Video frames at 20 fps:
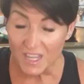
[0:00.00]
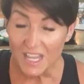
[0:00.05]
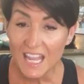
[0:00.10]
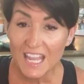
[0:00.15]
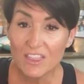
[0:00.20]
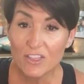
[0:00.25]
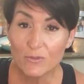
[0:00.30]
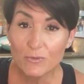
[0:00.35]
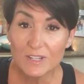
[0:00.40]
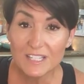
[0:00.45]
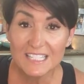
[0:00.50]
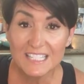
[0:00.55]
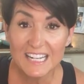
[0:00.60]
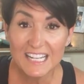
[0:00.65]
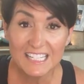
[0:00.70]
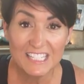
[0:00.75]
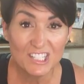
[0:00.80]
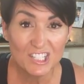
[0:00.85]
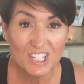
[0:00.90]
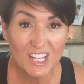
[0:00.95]
And the reason I
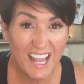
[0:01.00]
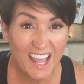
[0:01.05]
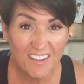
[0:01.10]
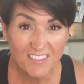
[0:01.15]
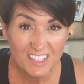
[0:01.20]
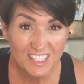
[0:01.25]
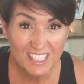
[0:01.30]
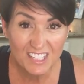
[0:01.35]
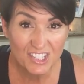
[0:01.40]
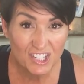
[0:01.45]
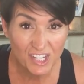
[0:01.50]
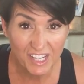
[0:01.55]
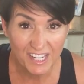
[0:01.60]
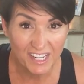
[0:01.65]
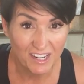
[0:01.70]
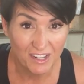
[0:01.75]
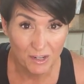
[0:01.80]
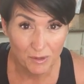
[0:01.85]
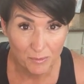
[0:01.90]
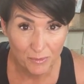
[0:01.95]
did chicken, I haven't done chicken
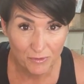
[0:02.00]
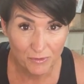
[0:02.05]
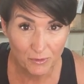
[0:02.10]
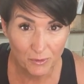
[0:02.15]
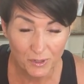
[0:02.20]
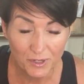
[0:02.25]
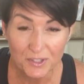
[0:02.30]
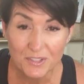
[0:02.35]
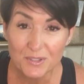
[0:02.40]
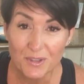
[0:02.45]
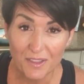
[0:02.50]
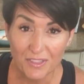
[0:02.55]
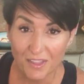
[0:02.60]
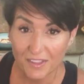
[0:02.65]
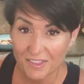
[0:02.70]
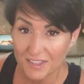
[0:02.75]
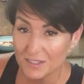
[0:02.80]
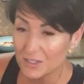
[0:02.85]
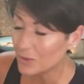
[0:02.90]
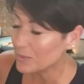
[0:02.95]
in them before, so I thought
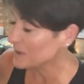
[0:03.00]
this will